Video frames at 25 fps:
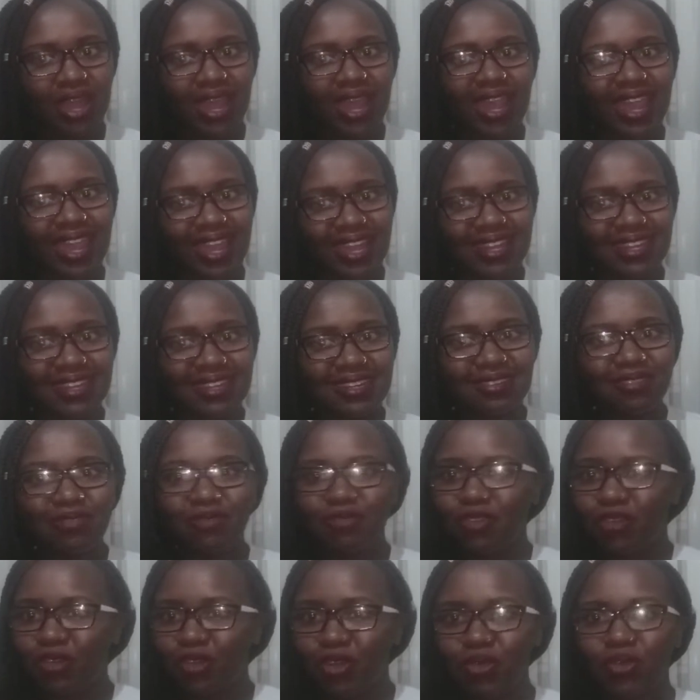and
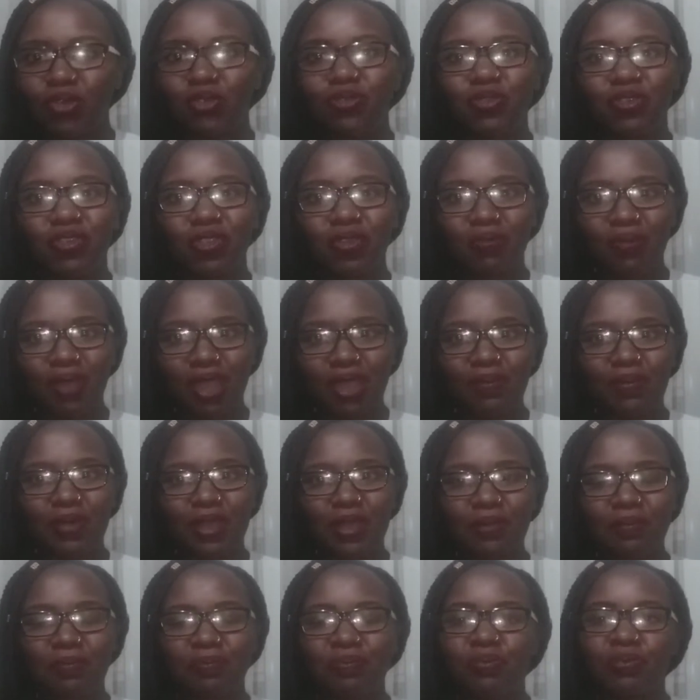very good for the
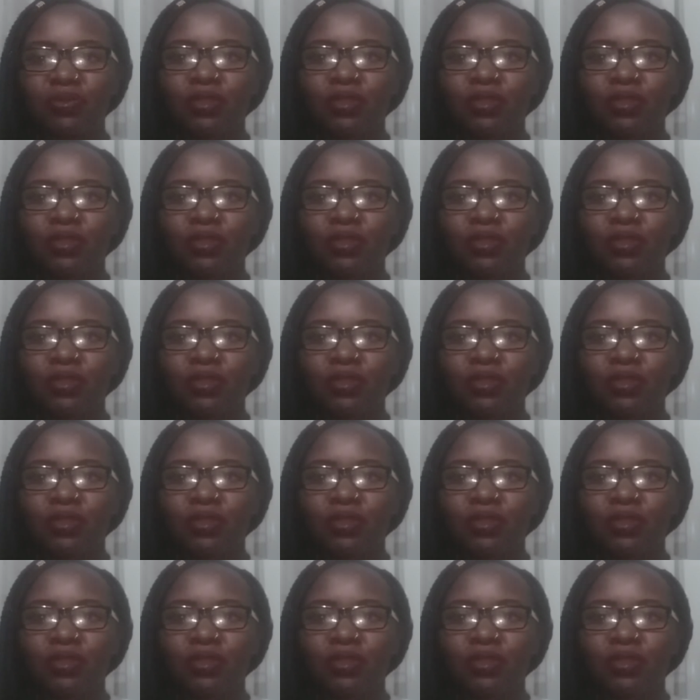baby.